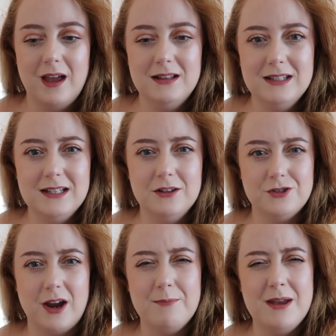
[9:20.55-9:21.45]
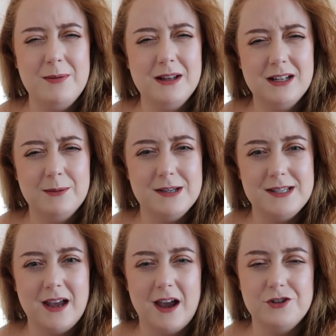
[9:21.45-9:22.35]
a little dry, maybe a little bit
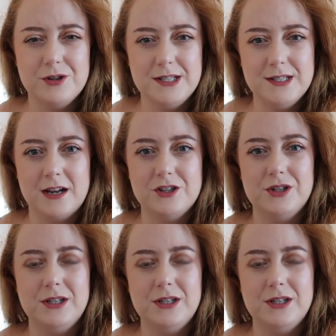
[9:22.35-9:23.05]
dehydrated actually.